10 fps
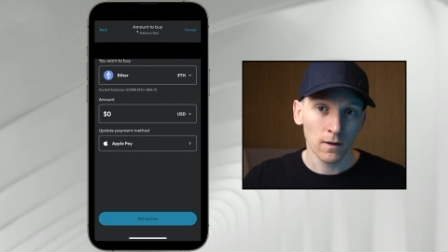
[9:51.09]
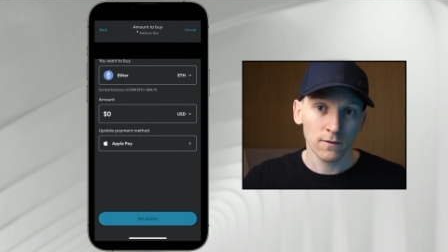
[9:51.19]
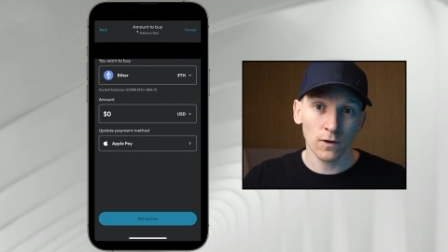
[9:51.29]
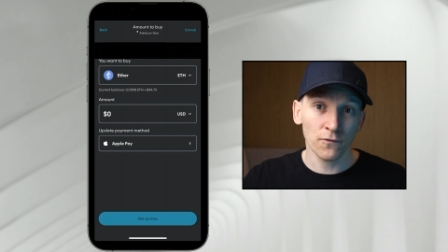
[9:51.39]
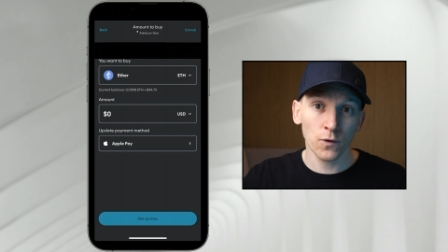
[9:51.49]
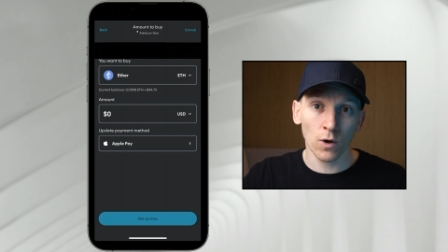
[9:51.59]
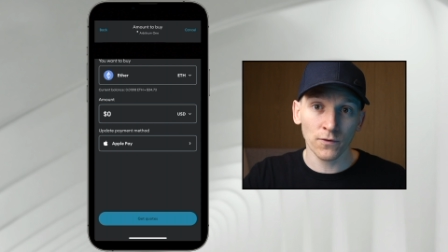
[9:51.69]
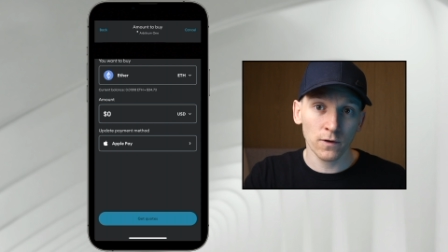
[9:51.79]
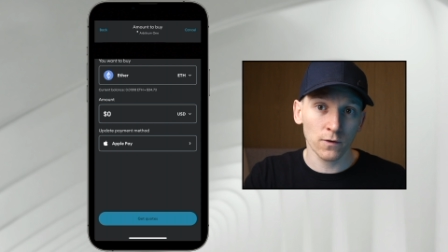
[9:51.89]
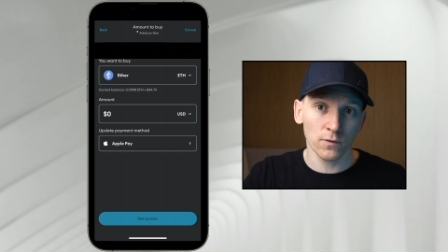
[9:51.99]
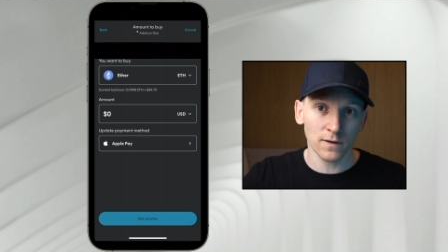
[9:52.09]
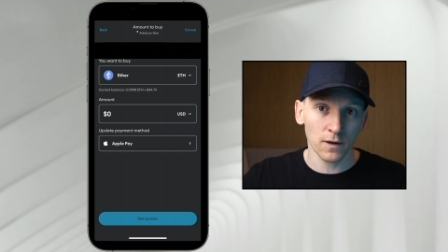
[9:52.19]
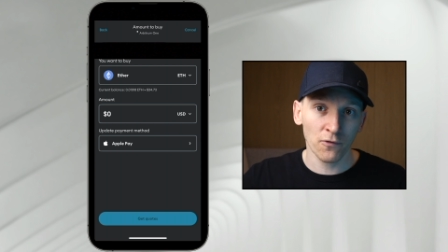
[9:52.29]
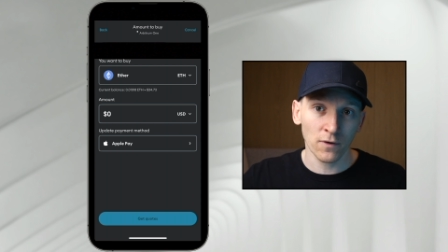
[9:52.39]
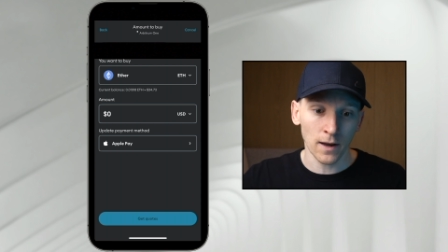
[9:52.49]
So if you want to use a
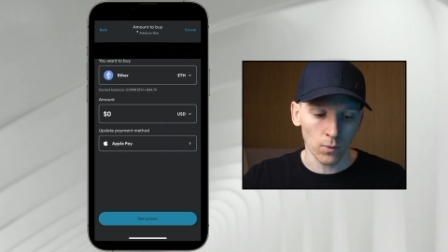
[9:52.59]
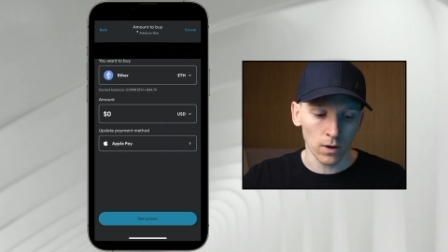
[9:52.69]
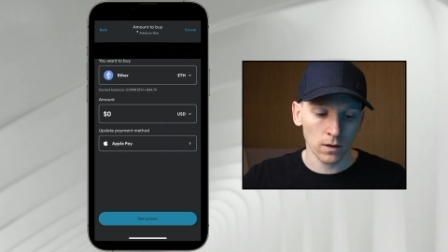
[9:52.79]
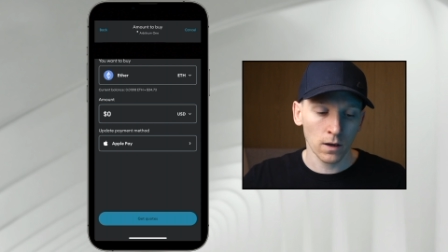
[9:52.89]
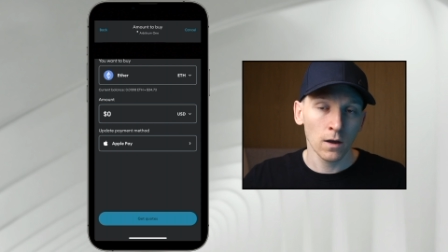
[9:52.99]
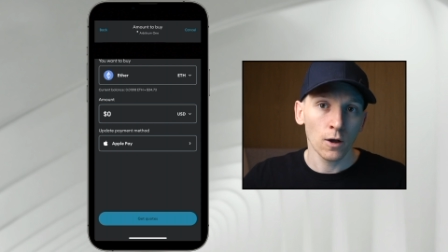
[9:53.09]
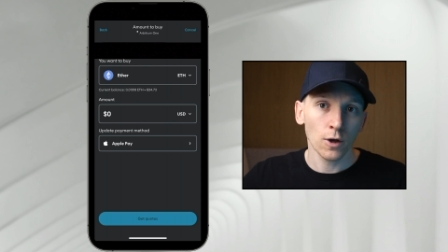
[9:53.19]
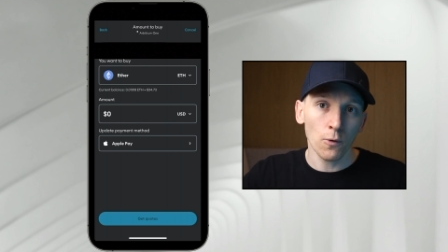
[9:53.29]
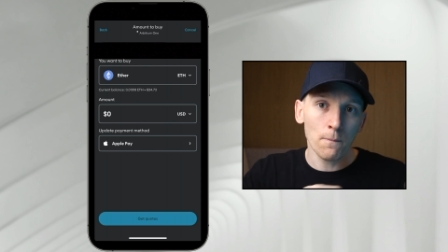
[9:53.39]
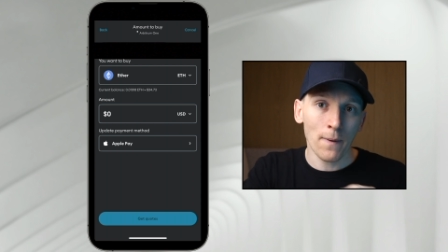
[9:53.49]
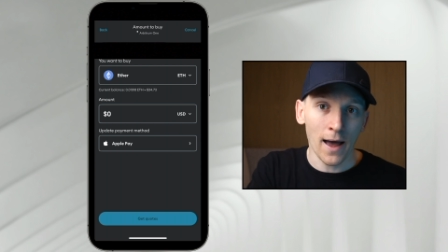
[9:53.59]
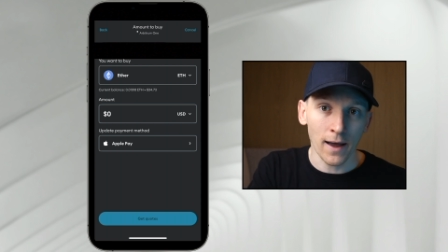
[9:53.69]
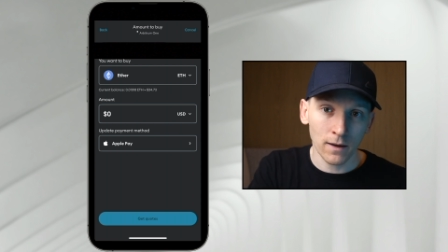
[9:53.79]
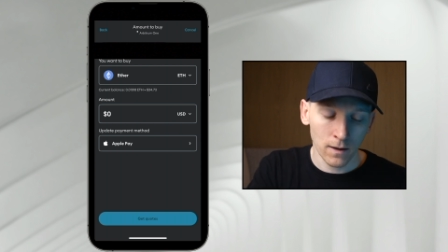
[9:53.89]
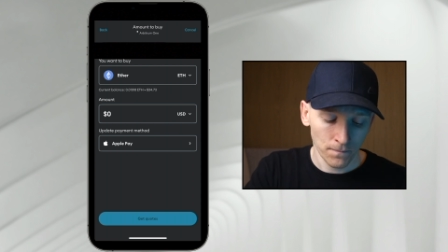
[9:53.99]
different network, go
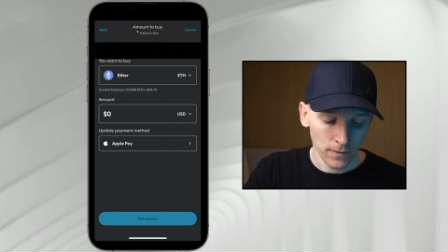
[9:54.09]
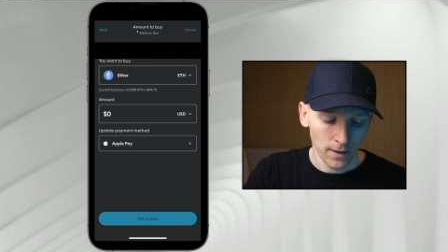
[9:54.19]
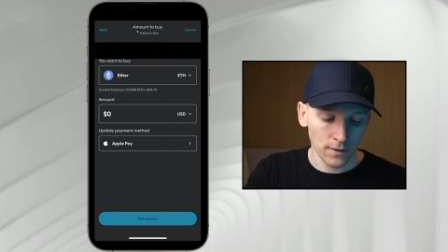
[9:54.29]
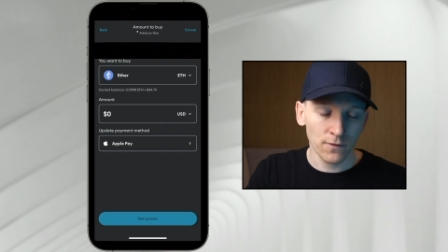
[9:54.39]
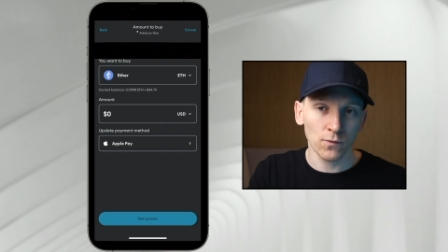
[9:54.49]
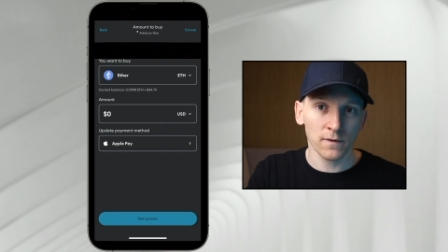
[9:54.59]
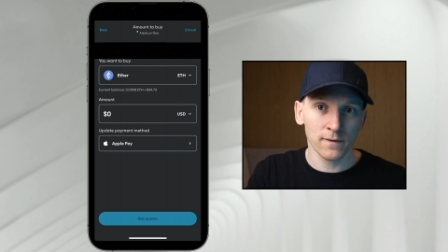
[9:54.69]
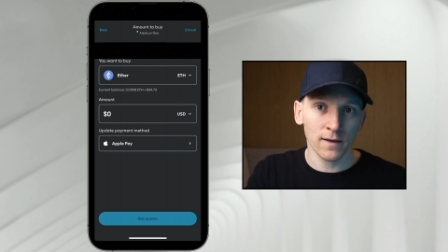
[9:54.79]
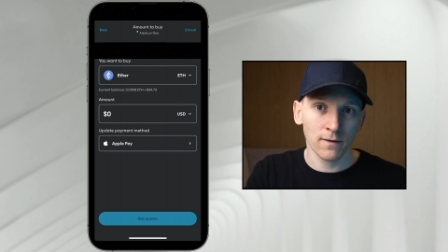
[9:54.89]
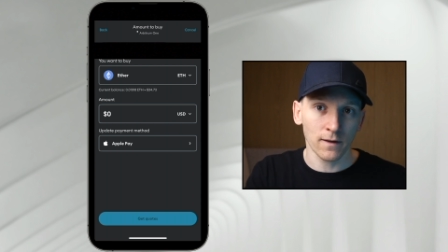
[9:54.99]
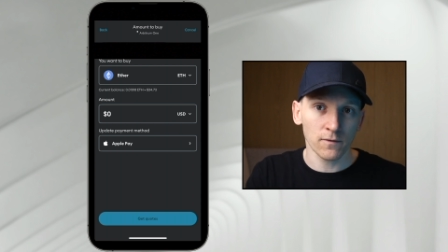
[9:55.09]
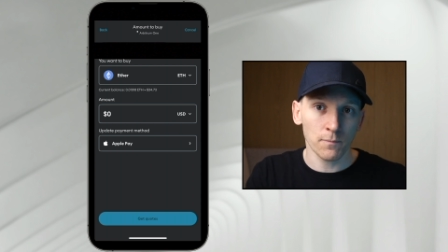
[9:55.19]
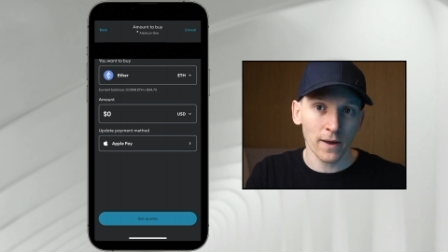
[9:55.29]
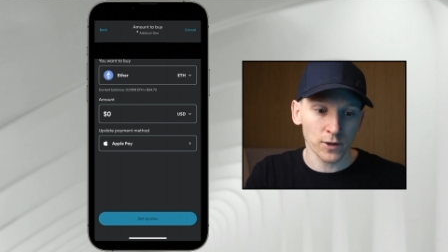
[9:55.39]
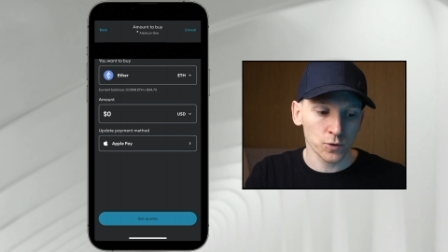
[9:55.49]
back into your settings,
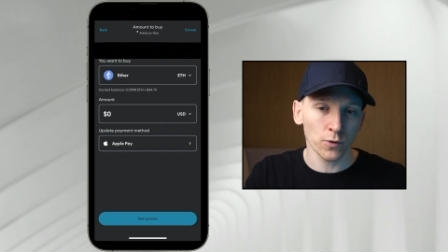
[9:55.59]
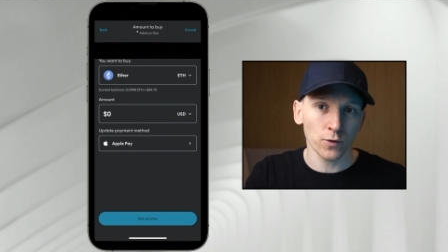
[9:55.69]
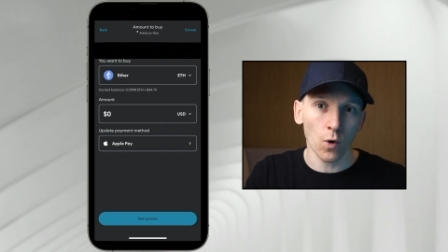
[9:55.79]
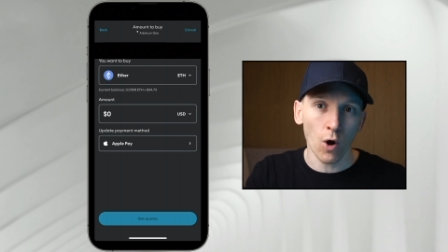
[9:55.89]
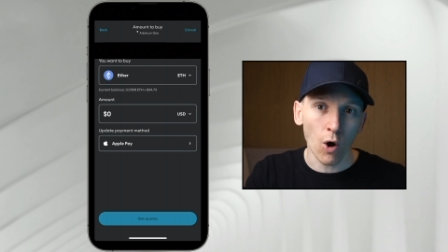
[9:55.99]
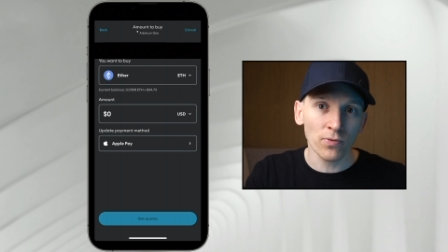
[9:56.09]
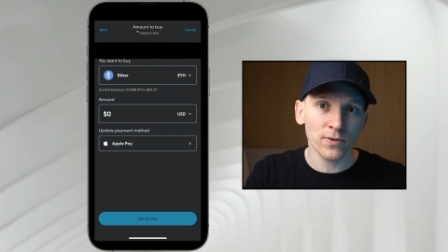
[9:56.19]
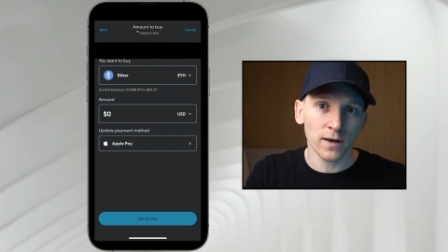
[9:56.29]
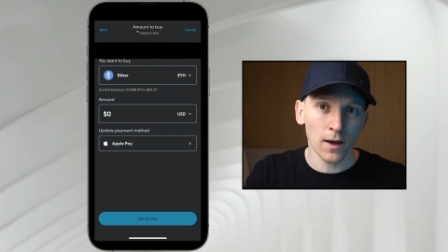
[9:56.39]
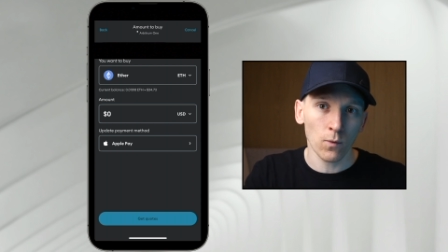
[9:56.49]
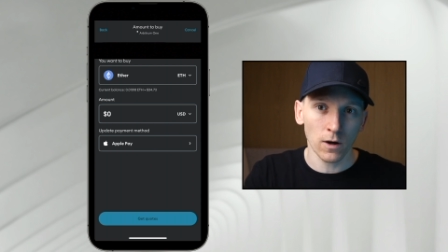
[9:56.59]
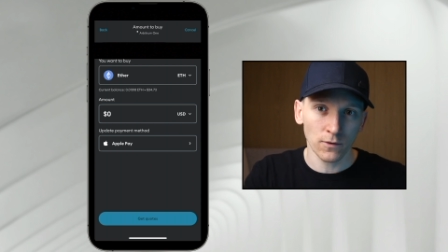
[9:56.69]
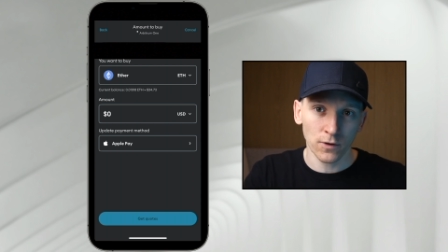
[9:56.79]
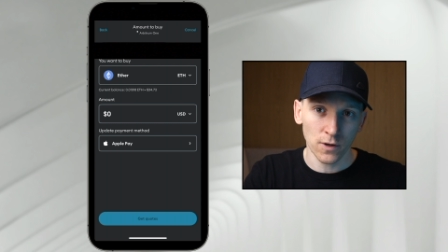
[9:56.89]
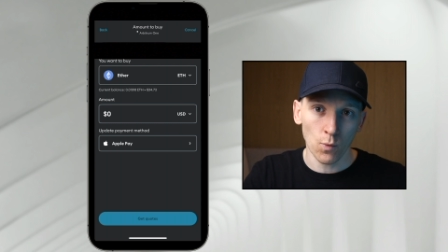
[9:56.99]
make sure you're on the
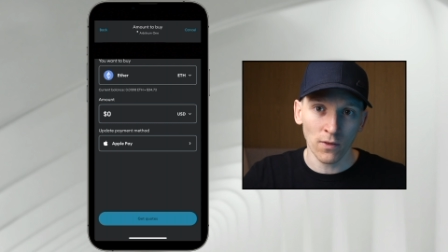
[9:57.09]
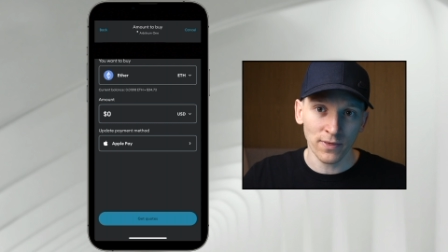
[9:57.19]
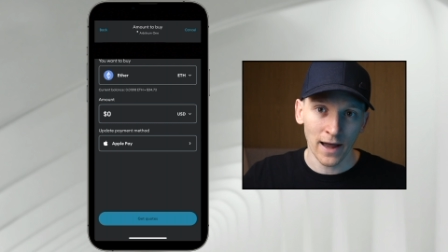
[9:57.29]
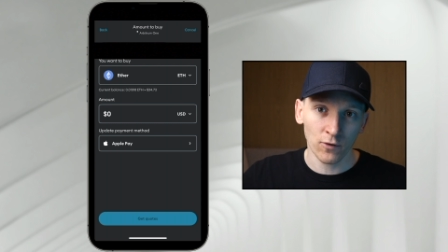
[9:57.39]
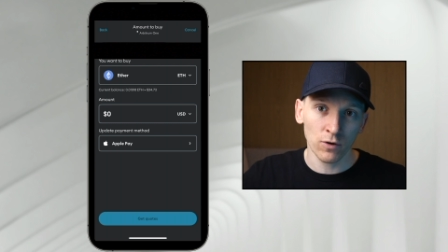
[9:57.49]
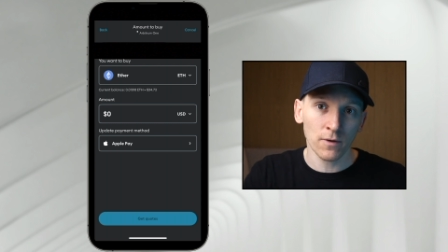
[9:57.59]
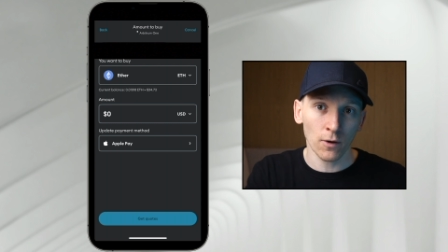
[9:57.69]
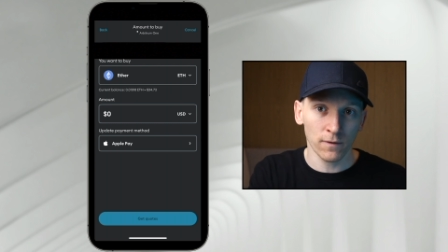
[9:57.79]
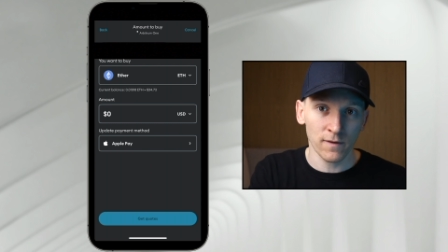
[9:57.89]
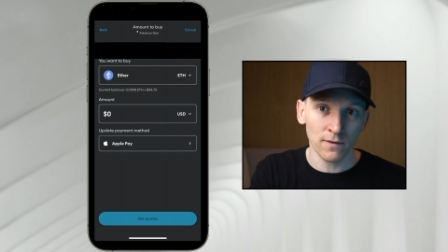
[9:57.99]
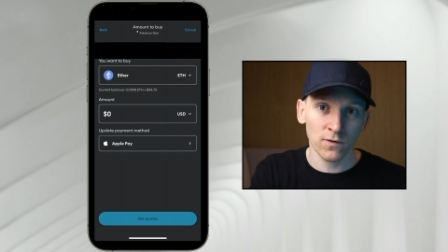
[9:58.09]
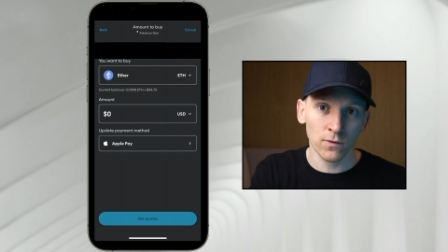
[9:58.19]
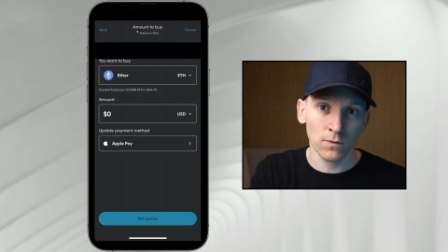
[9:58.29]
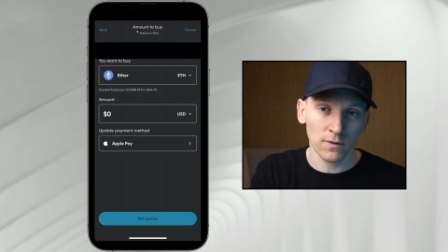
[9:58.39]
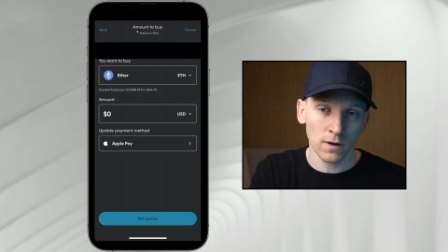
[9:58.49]
network that you want that crypto sent
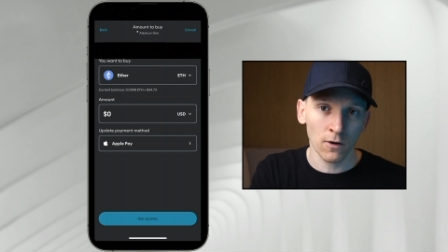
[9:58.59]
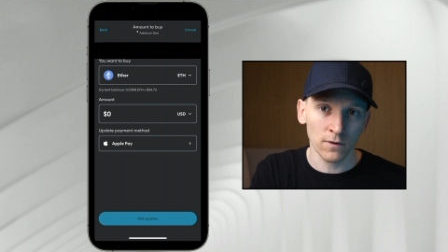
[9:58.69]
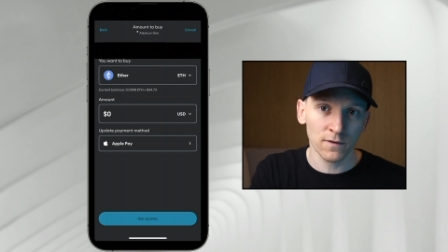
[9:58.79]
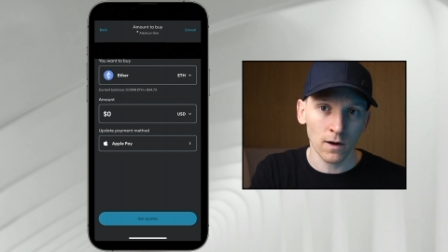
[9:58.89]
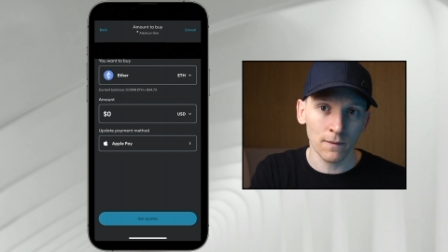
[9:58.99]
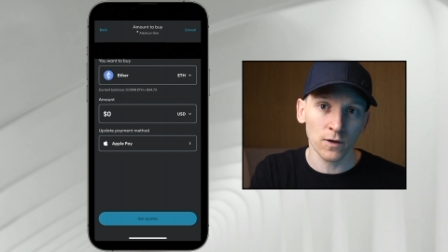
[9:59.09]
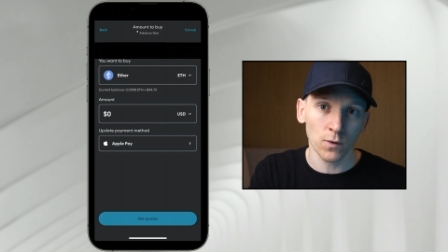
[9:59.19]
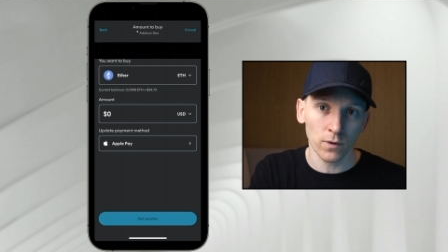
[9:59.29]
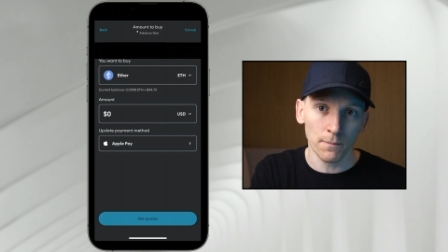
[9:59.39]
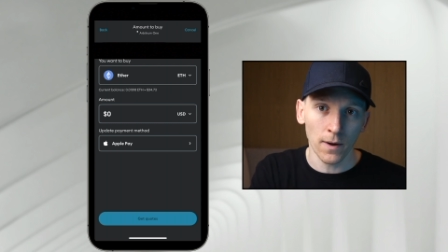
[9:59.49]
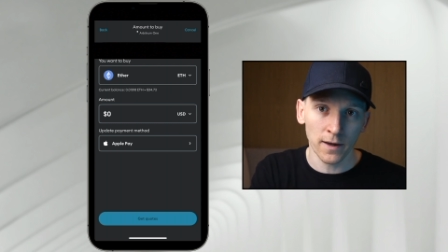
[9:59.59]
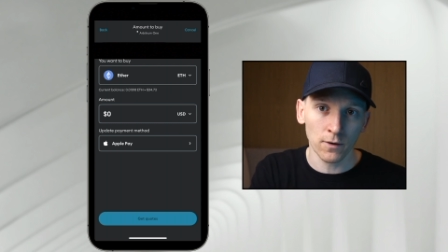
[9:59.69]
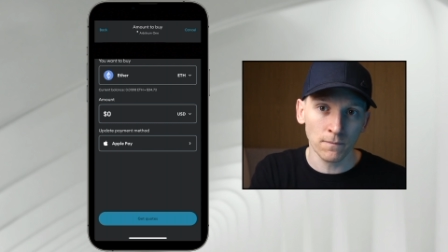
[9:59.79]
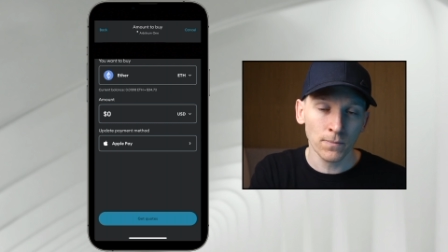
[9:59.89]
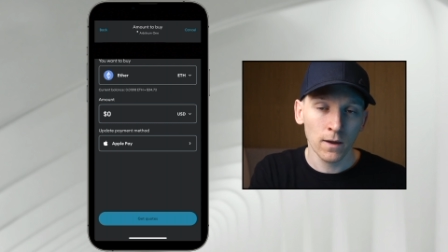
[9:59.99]
to at the current time that you want to buy it
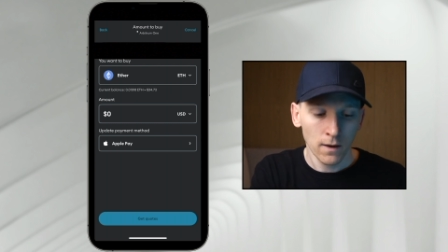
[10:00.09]
on,